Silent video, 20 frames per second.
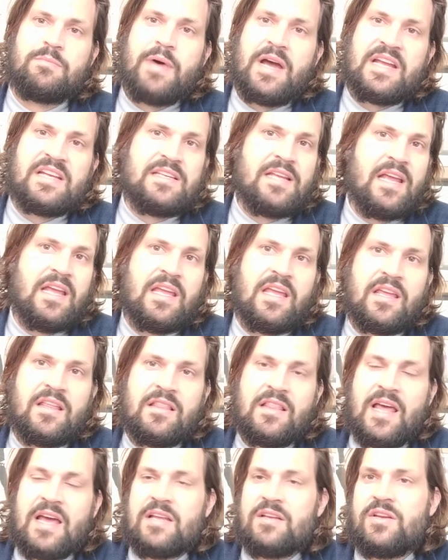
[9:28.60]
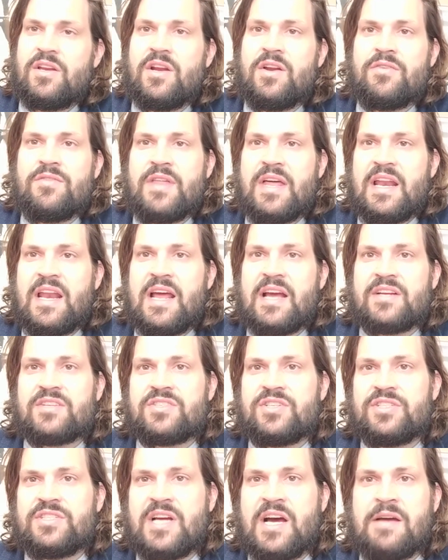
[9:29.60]
by taking that, that
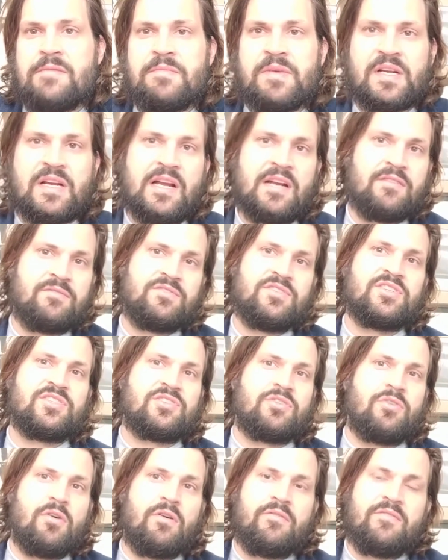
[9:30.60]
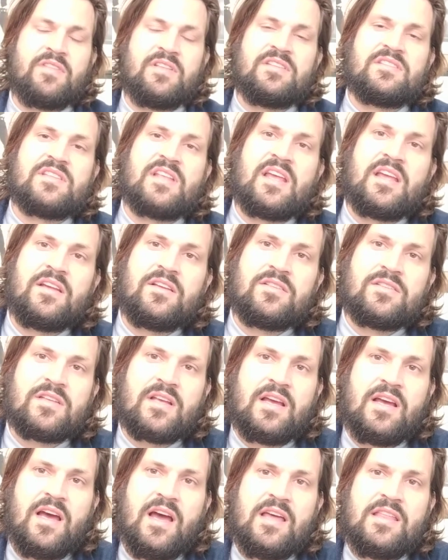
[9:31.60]
extra time to kind of just go over these things,
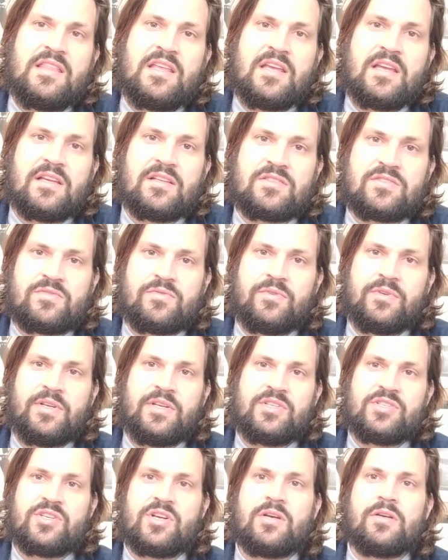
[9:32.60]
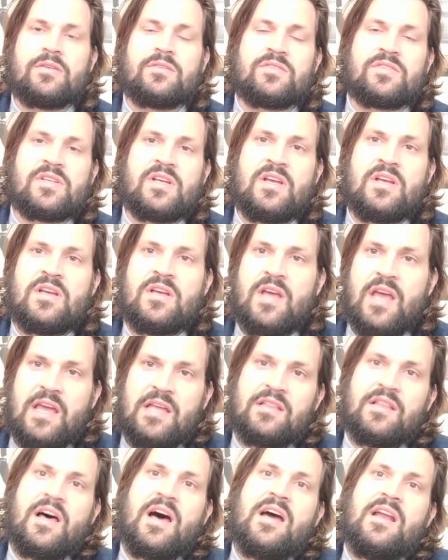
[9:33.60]
I think it's really shows
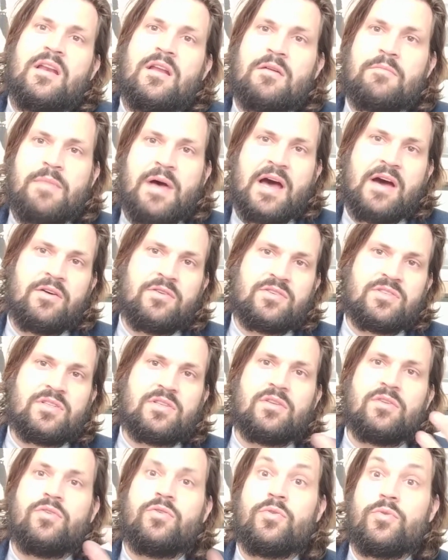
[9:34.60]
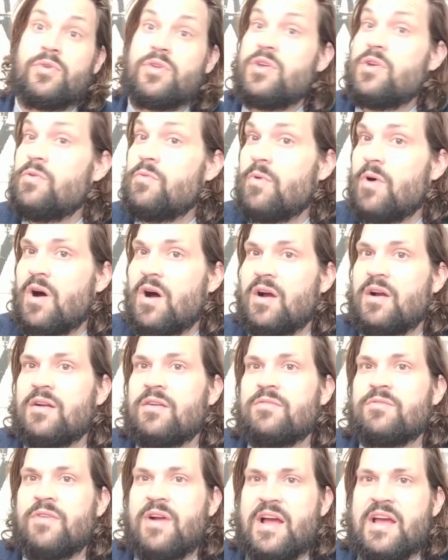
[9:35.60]
a lot about who you are,
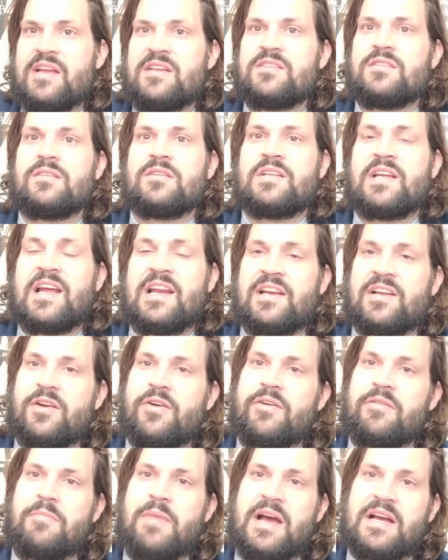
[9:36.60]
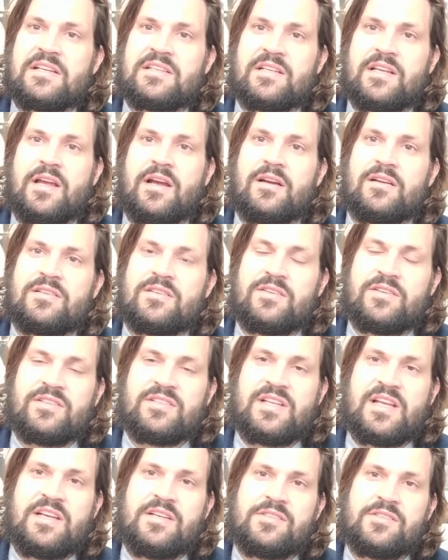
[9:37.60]
right? Kind of going back to
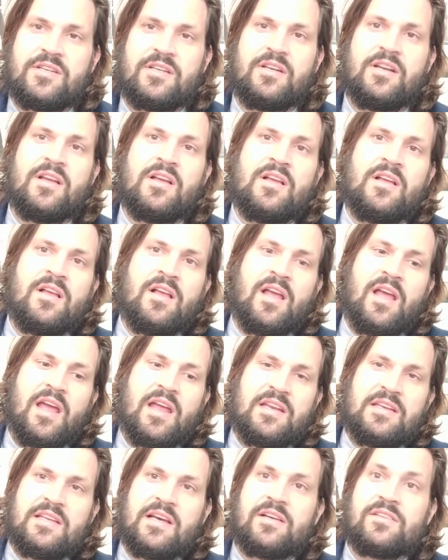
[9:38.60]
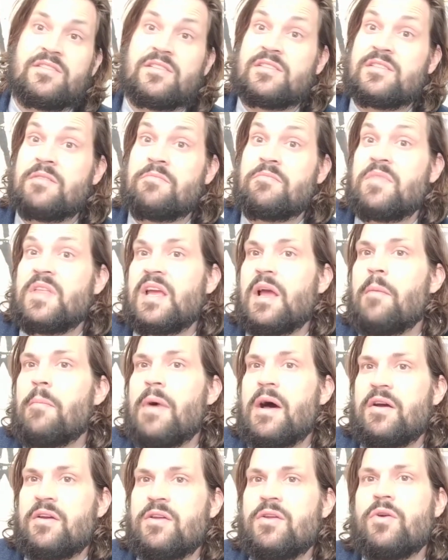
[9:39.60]
characterization, and tells us something
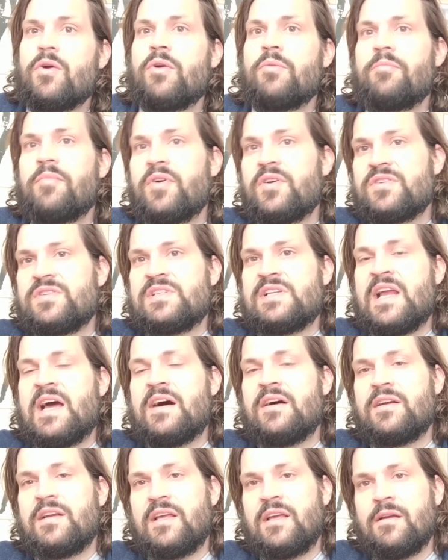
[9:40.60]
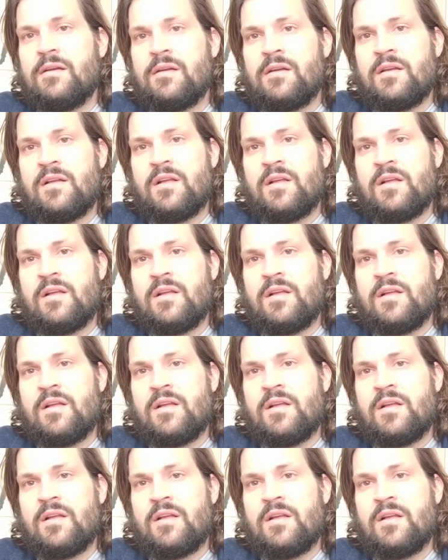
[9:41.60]
about your personality.